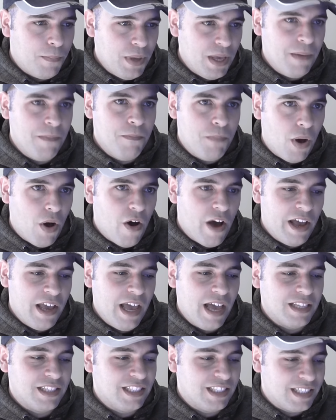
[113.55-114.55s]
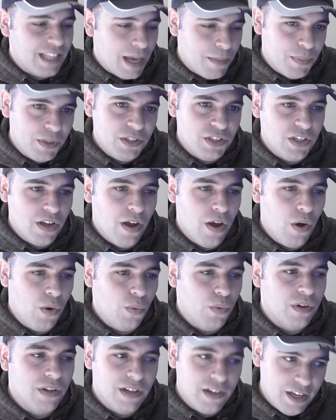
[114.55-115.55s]
Bitten by a snapping
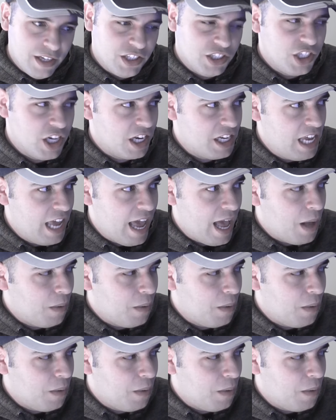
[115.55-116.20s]
turtle. Let's check it